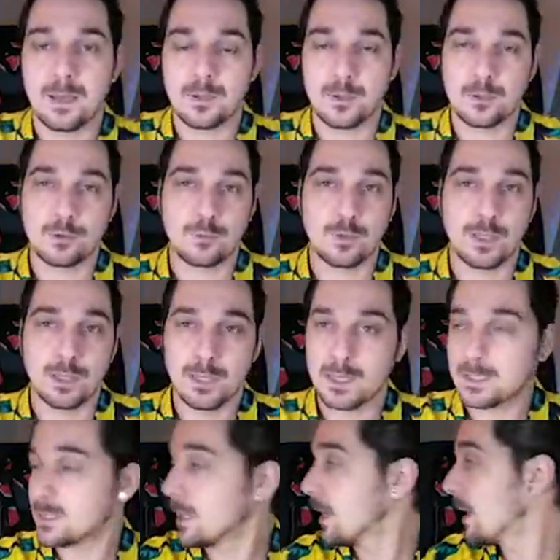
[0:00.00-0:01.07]
just
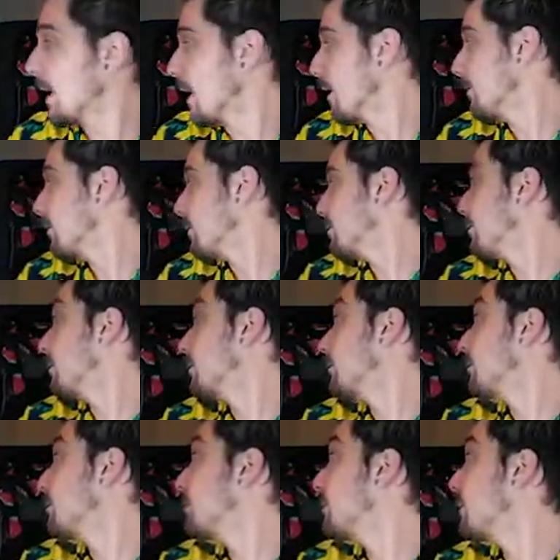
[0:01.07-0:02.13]
realized that I have
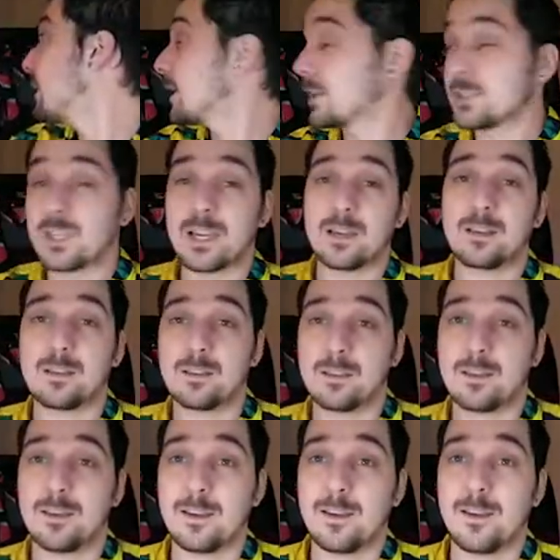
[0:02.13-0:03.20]
a jacket
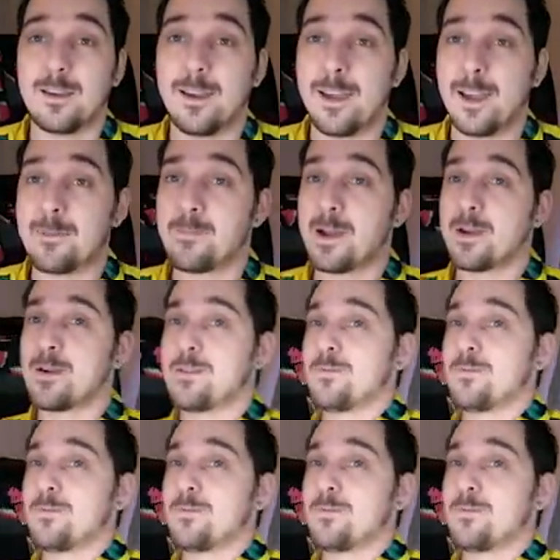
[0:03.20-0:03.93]
and my